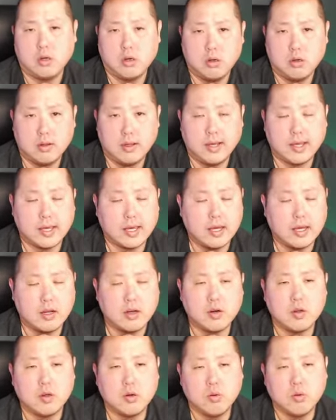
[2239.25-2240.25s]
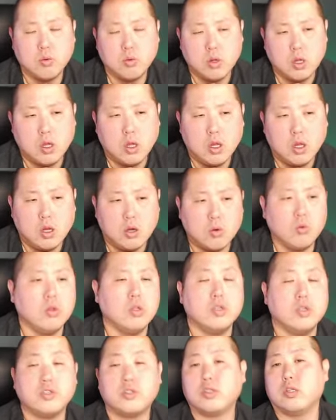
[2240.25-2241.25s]
Like, I don't know, real
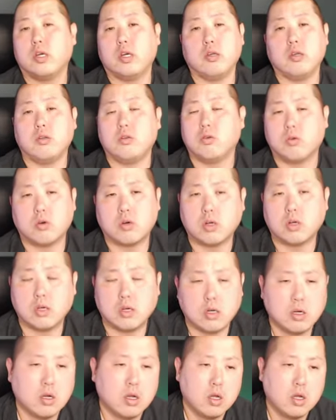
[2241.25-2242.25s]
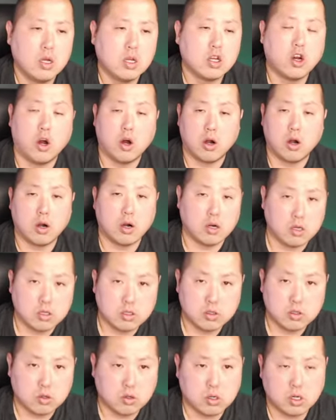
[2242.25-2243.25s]
estate or
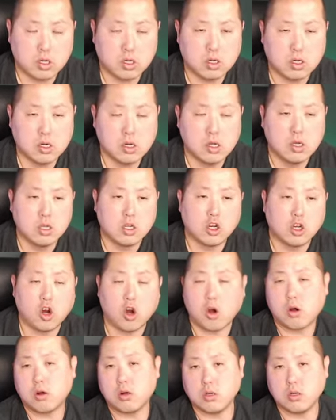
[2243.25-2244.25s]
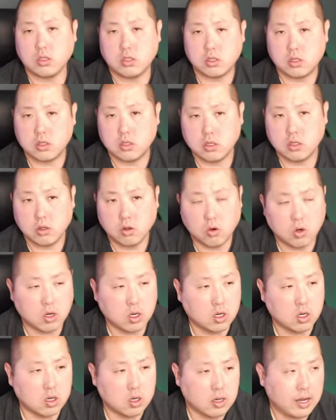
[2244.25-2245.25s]
cars or cards
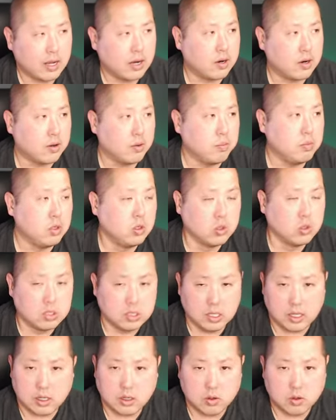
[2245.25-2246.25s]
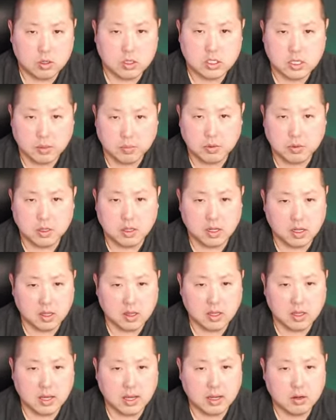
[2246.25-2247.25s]
or I don't know, music or something like
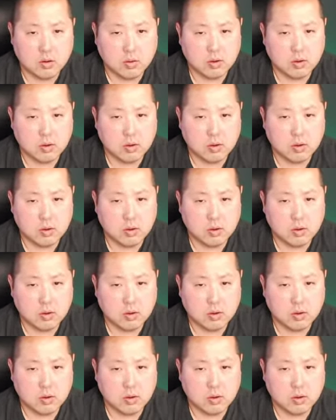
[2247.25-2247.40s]
that,